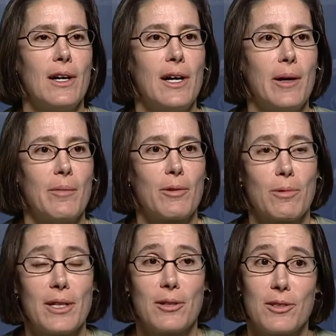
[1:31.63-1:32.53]
Um, the
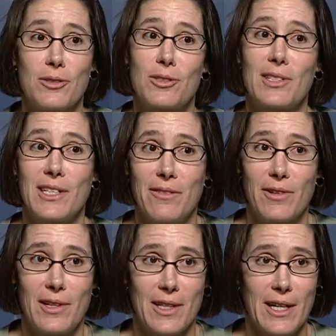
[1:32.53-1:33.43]
rigor is
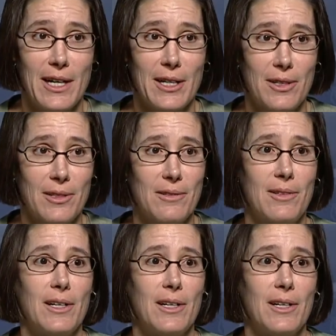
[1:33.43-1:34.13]
significantly higher.